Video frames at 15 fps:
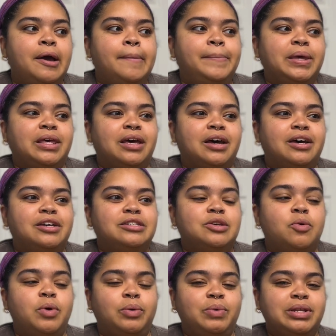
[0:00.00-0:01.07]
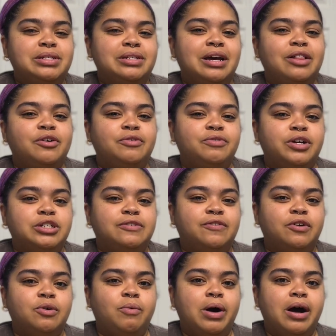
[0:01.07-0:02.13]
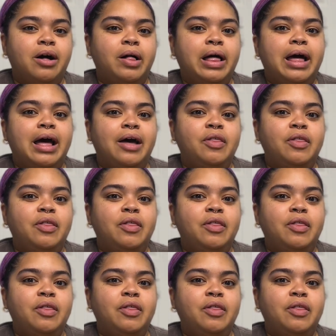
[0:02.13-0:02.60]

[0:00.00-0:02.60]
Because when we did HelloFresh for a while,